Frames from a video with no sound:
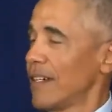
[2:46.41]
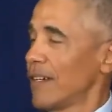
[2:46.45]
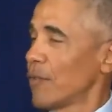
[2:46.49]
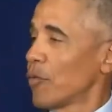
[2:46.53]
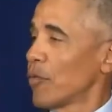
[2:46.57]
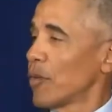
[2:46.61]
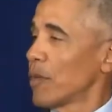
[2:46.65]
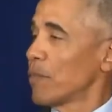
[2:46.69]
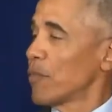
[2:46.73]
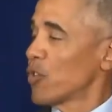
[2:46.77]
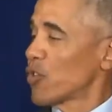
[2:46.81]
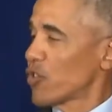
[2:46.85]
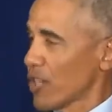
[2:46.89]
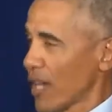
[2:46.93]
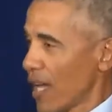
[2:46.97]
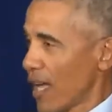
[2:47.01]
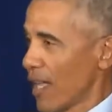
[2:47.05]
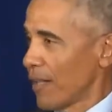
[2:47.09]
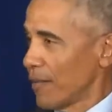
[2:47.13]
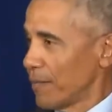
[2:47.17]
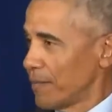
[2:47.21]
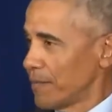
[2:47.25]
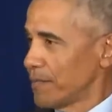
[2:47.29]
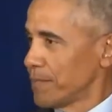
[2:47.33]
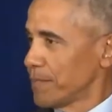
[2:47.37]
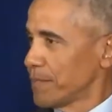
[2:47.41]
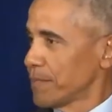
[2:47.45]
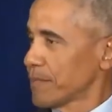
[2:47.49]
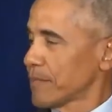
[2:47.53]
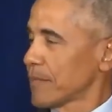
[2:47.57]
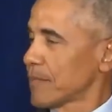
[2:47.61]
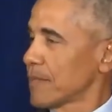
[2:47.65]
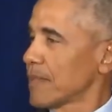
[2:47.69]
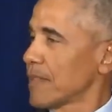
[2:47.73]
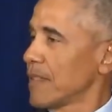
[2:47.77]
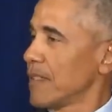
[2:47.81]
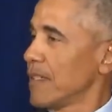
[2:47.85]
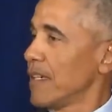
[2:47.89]
with Michelle,
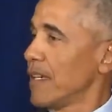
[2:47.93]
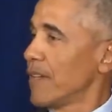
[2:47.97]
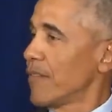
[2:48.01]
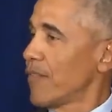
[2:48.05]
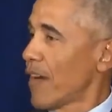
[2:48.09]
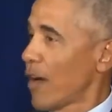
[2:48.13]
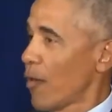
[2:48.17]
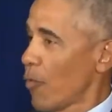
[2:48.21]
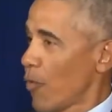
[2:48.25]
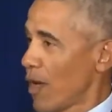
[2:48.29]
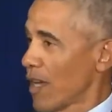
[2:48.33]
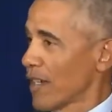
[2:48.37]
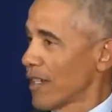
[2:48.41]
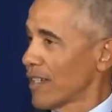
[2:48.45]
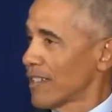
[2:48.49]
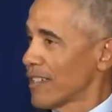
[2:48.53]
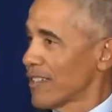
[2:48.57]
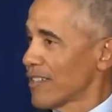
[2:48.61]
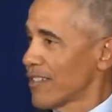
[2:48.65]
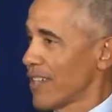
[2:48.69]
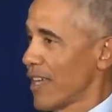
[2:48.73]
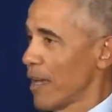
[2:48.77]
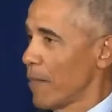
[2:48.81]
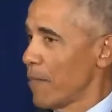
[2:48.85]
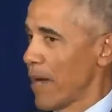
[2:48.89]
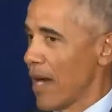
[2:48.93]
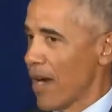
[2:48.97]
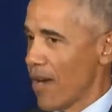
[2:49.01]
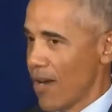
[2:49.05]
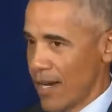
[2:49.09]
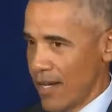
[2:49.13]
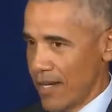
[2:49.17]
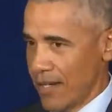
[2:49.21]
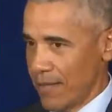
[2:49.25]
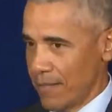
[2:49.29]
if I wanted to stay married.